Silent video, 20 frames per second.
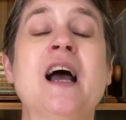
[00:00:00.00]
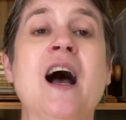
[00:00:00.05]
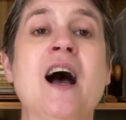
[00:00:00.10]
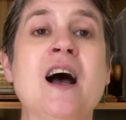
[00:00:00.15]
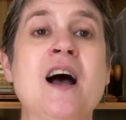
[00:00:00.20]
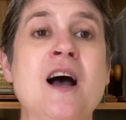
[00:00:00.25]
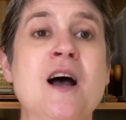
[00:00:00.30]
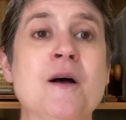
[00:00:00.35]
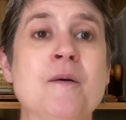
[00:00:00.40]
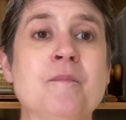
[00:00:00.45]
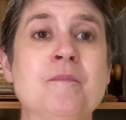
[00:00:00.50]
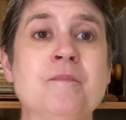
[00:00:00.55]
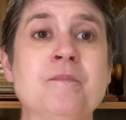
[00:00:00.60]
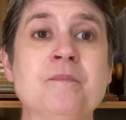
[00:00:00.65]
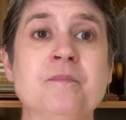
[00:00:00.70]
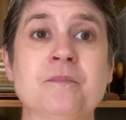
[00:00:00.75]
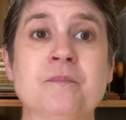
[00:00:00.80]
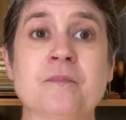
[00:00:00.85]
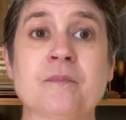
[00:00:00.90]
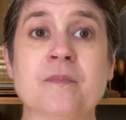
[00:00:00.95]
Um,
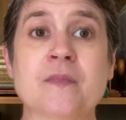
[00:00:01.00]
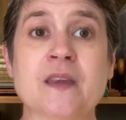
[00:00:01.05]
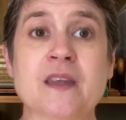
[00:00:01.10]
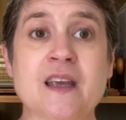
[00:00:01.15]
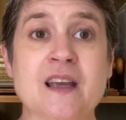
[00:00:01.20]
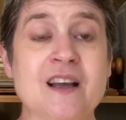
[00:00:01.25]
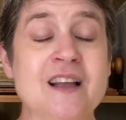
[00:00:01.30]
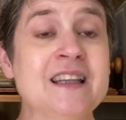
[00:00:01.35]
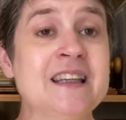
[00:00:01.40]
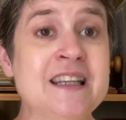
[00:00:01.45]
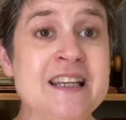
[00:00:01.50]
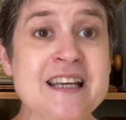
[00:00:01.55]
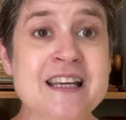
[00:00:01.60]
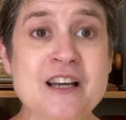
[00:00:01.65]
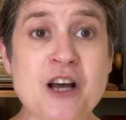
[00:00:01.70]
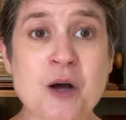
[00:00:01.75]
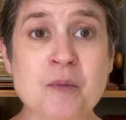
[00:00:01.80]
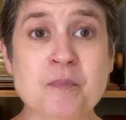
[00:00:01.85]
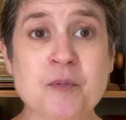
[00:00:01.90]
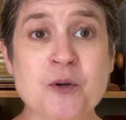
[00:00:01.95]
link
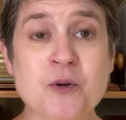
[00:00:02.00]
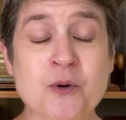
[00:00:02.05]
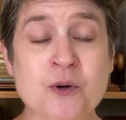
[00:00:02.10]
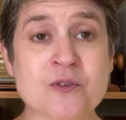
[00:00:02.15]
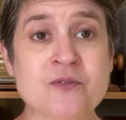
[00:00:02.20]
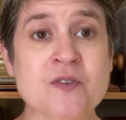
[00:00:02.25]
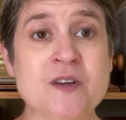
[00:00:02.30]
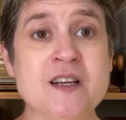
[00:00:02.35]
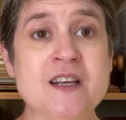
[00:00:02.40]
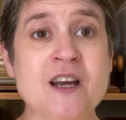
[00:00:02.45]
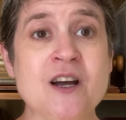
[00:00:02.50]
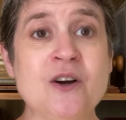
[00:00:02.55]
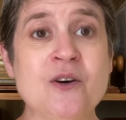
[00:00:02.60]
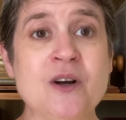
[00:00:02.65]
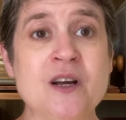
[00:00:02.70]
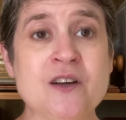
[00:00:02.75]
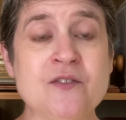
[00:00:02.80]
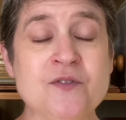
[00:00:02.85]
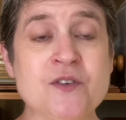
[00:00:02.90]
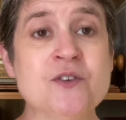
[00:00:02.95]
up your video
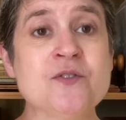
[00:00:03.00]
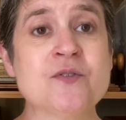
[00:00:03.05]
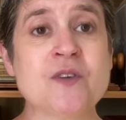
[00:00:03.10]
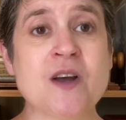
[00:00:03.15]
if you've